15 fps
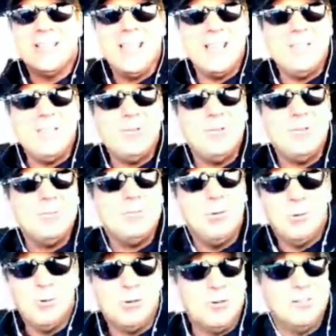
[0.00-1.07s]
Kevin
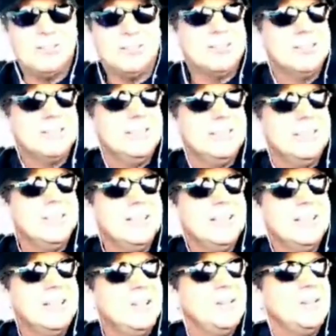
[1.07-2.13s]
Porter,
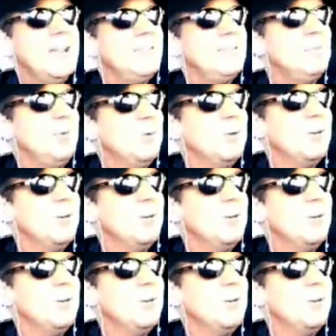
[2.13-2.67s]
little Kevin